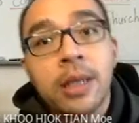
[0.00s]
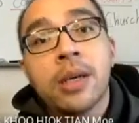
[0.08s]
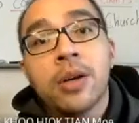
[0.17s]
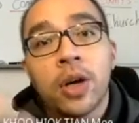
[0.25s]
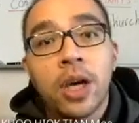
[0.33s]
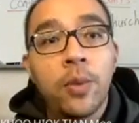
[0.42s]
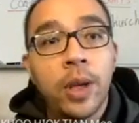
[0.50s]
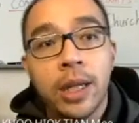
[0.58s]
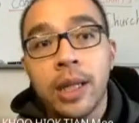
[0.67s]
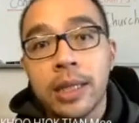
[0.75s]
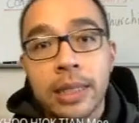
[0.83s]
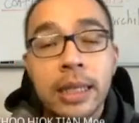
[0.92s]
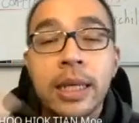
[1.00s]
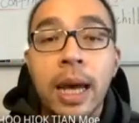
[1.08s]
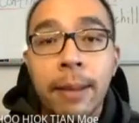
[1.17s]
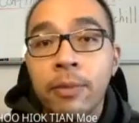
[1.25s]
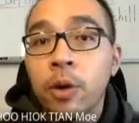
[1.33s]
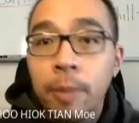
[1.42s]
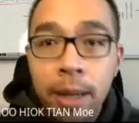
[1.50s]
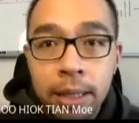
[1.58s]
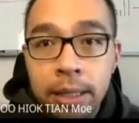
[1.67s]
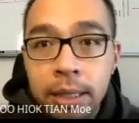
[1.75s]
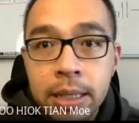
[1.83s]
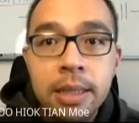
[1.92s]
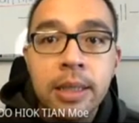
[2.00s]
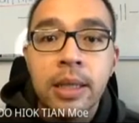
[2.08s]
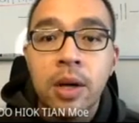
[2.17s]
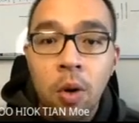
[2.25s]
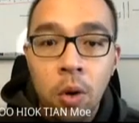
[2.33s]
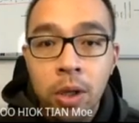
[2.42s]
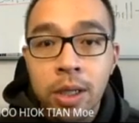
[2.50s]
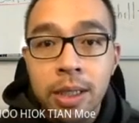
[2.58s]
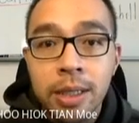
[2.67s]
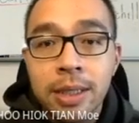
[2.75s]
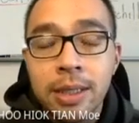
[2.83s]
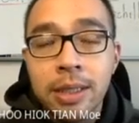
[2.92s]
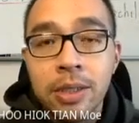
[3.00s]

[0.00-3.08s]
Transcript: okay, whether there's any abnormalities in the organs.